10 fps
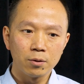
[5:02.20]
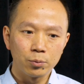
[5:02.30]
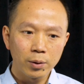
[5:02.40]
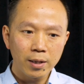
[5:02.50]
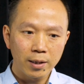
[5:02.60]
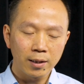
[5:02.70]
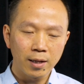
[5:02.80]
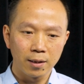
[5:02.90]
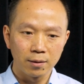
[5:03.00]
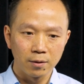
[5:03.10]
you really
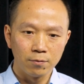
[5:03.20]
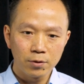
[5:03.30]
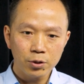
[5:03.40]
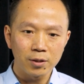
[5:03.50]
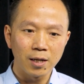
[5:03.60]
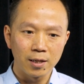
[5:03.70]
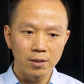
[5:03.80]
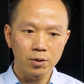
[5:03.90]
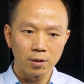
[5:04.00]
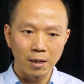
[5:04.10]
can
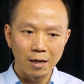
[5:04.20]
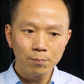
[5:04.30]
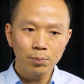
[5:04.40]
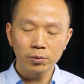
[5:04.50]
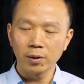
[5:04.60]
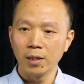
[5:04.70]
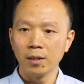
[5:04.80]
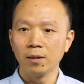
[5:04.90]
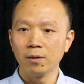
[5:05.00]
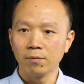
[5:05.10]
visualize the output
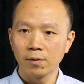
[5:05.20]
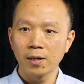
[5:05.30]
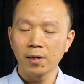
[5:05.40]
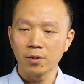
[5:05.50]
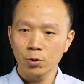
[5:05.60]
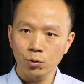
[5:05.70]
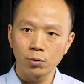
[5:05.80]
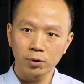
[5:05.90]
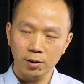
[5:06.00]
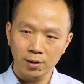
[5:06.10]
in a very
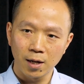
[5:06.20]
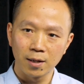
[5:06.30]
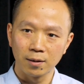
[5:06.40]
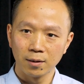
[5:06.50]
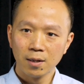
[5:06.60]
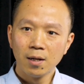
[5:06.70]
short time,